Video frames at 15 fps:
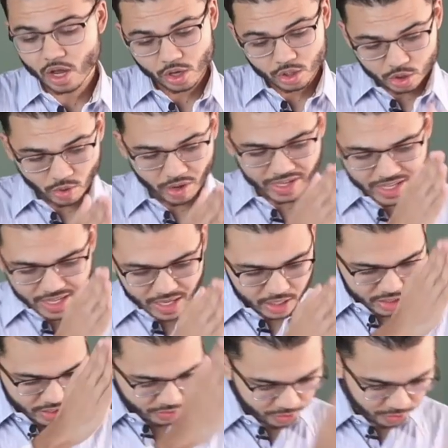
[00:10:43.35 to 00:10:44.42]
So I needed
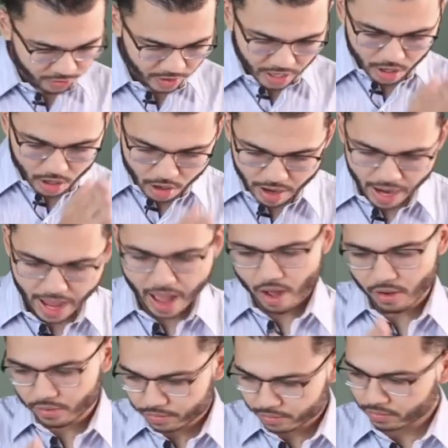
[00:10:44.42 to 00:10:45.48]
to figure out